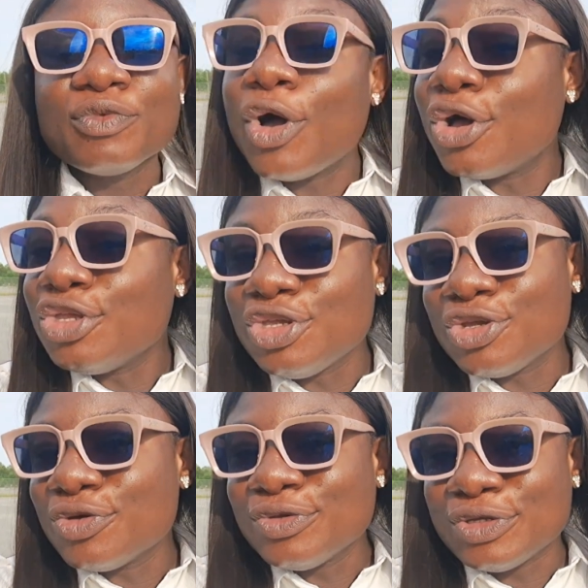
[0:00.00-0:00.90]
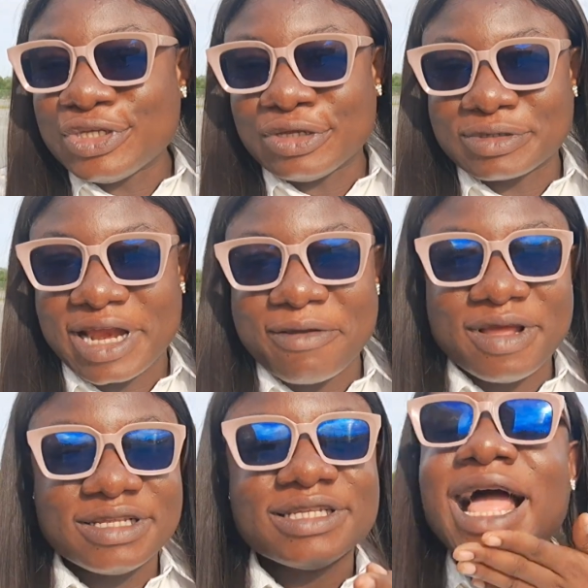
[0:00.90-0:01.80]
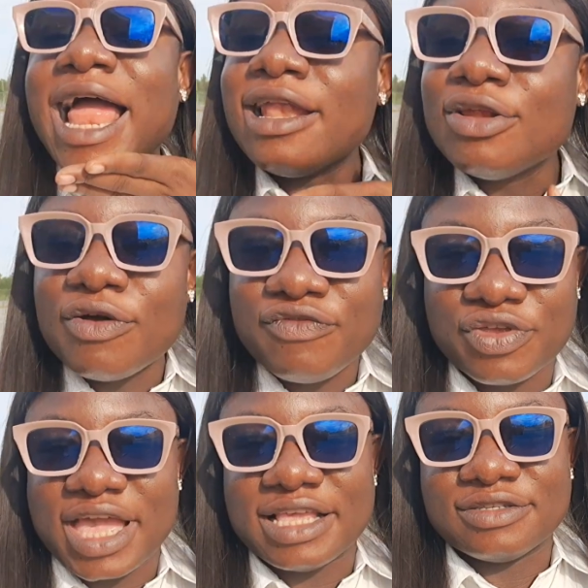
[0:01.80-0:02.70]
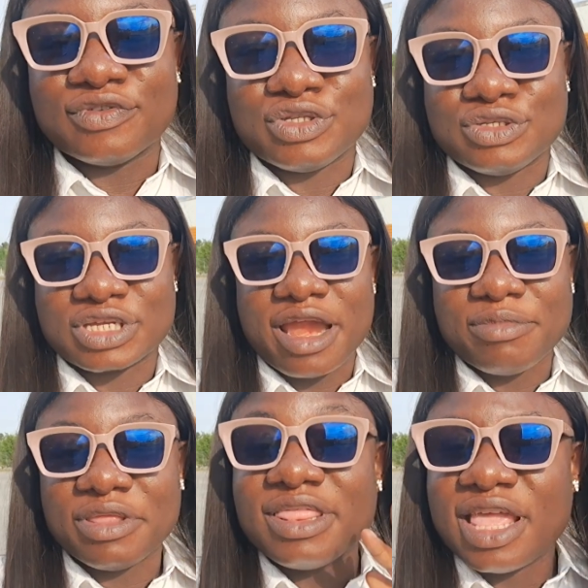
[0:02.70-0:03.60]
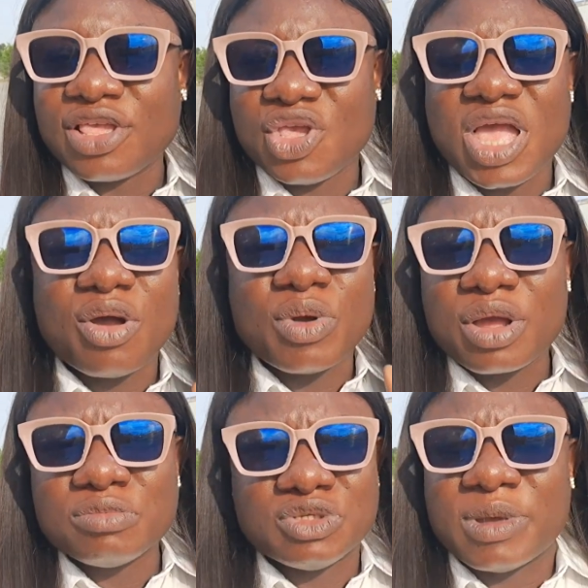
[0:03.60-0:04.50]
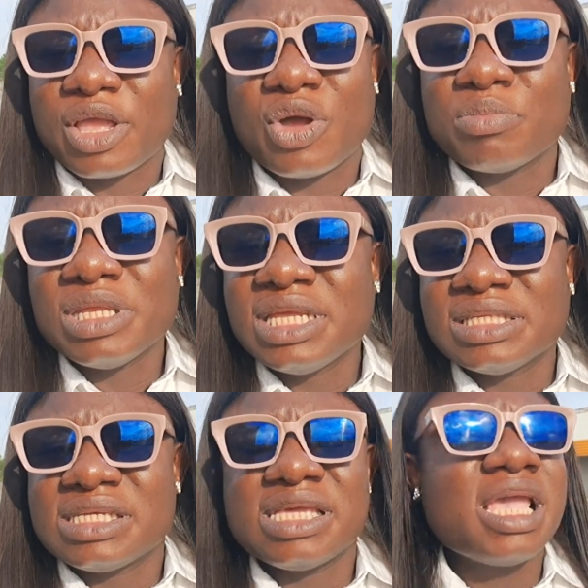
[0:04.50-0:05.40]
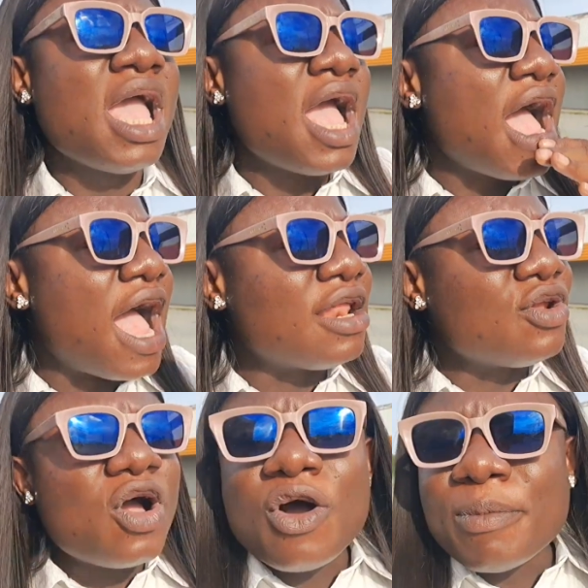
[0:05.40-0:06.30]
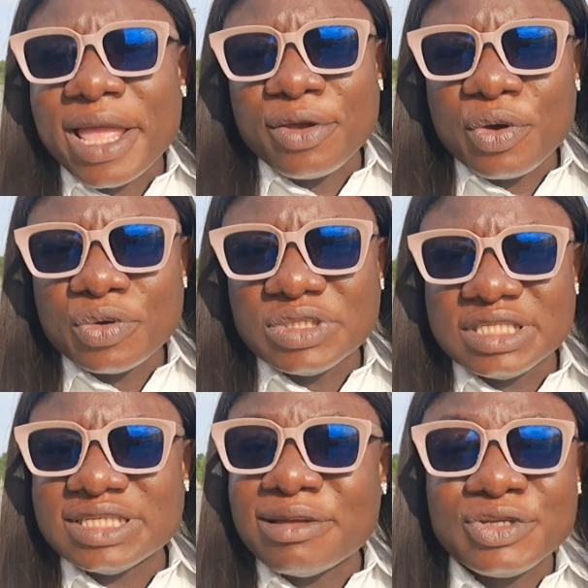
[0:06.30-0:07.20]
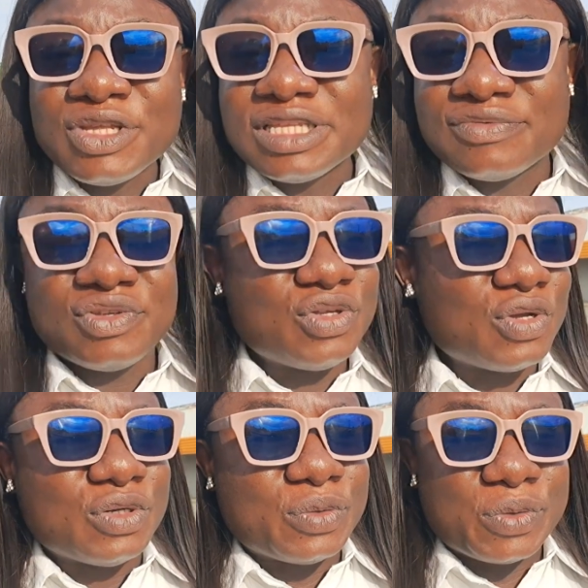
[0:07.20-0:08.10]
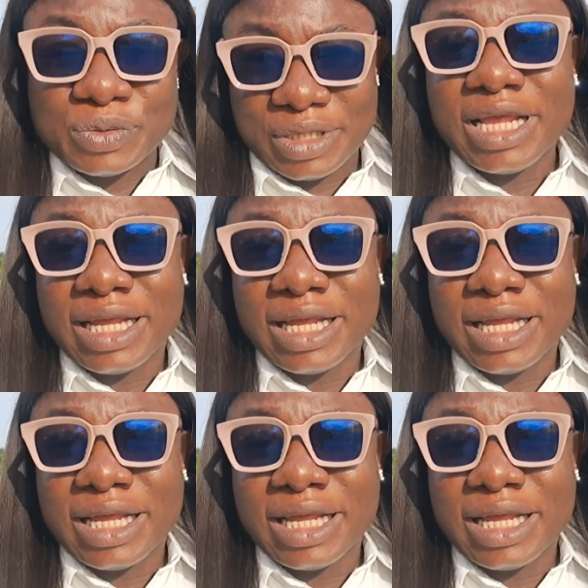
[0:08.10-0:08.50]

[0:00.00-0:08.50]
all you new subscribers, I love you guys for subscribing. Thank you and welcome to my community. And all my oldies, I'm doing this video on the road.